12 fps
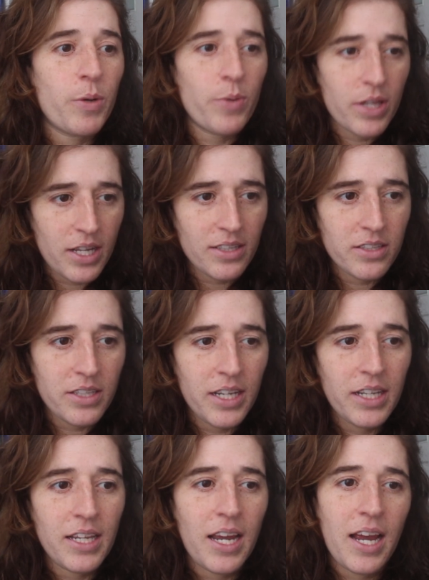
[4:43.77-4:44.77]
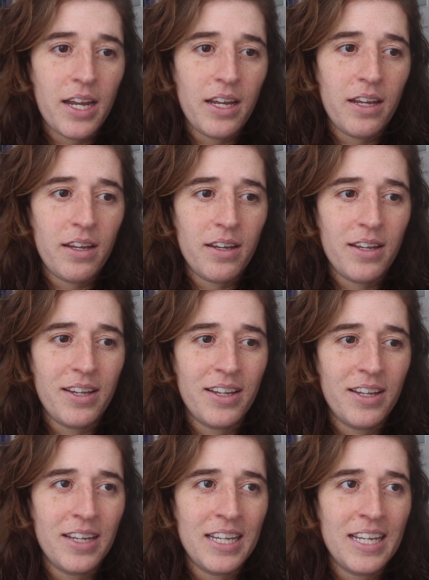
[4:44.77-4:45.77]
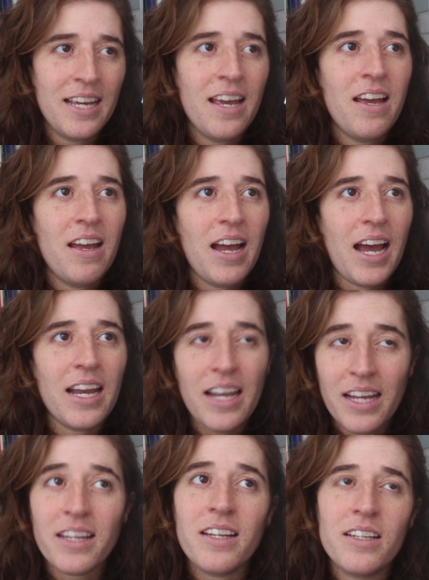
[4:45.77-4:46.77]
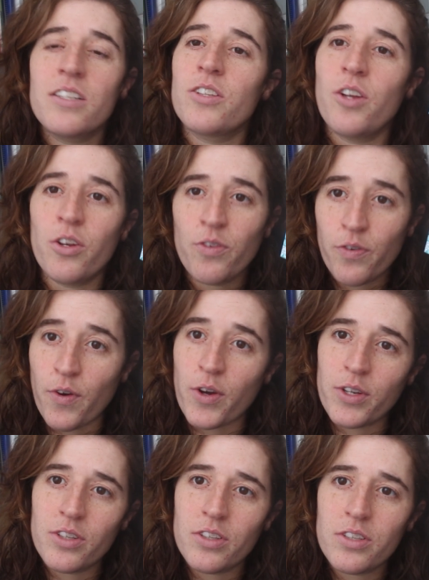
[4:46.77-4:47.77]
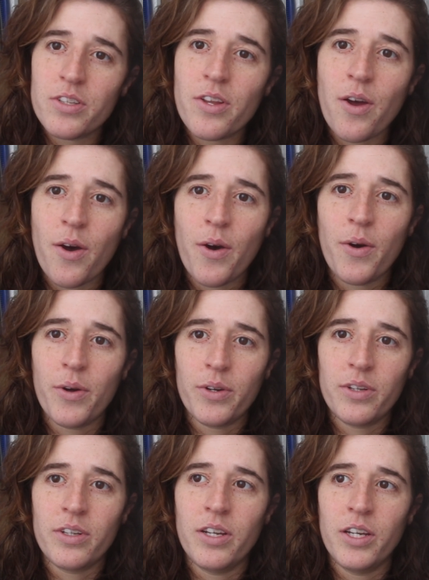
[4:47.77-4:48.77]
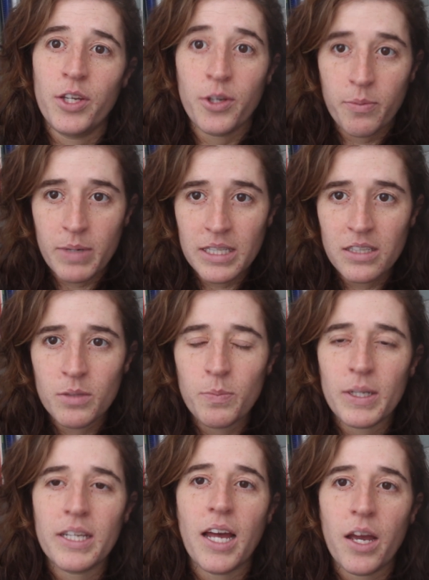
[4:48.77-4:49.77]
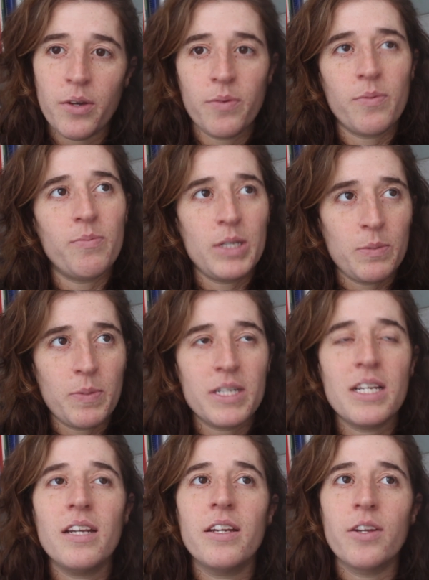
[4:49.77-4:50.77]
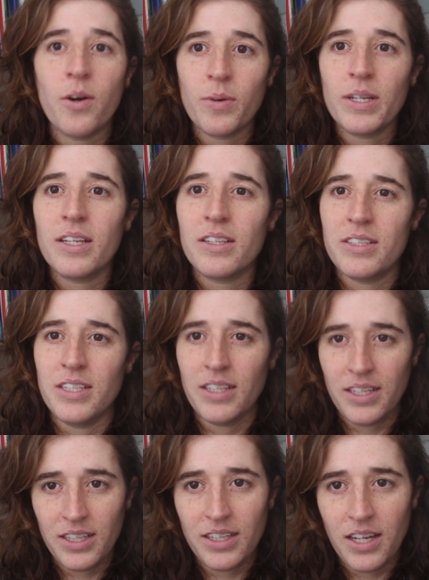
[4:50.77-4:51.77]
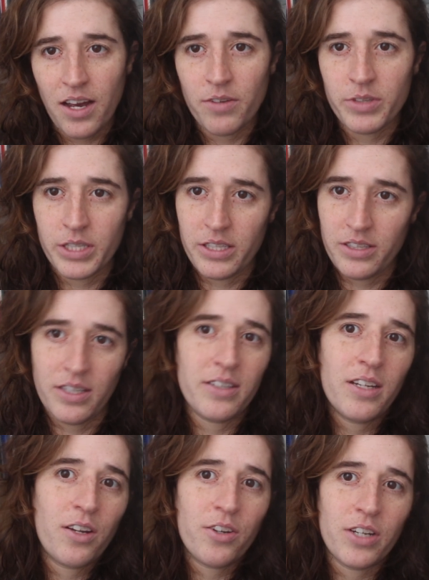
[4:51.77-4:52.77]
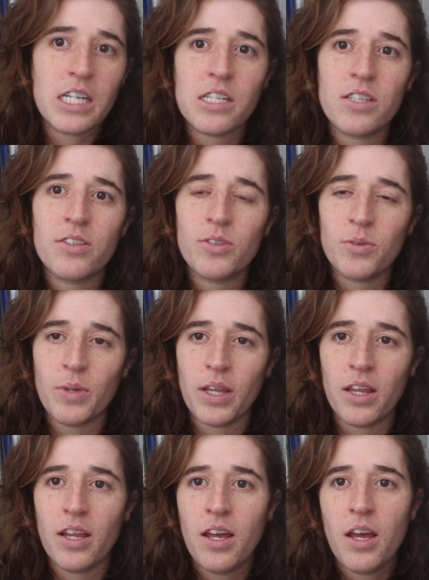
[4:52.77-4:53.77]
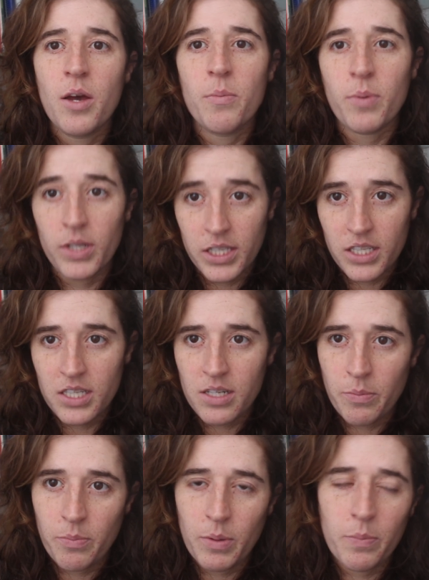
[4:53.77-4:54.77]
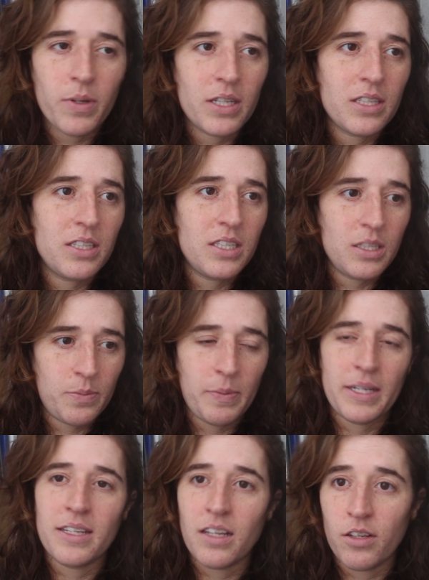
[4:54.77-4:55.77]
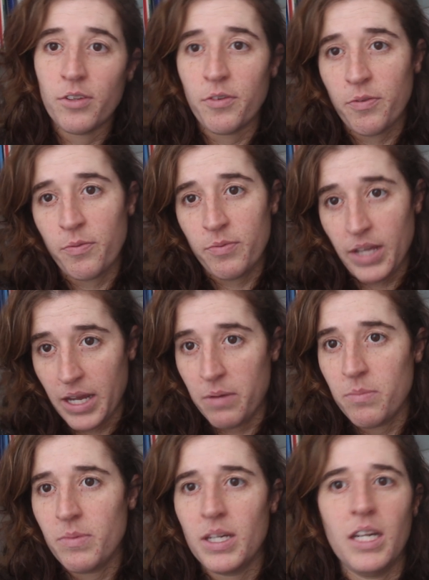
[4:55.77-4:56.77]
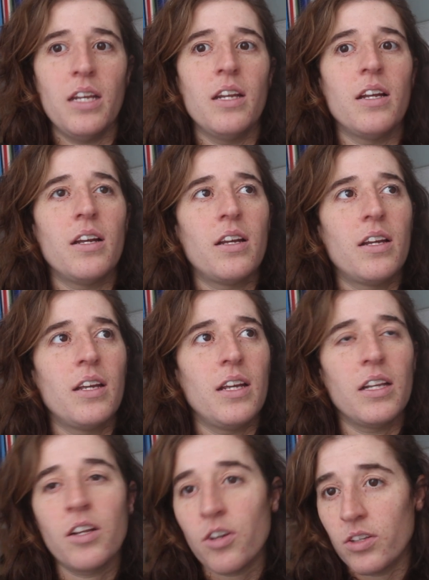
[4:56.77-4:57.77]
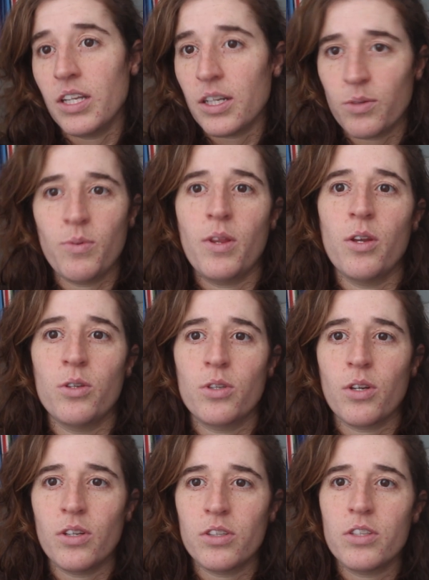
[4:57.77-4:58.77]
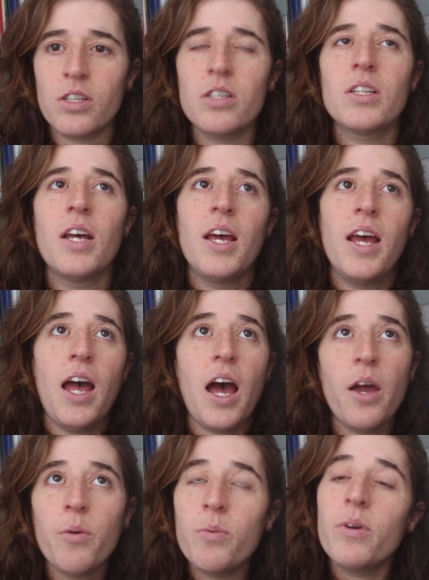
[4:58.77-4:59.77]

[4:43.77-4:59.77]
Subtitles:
With that said, I like that it's not focused on humans, but I, especially knowing that she did have certain connections with Polynesian people and she spent a lot of time in contact with those cultures. I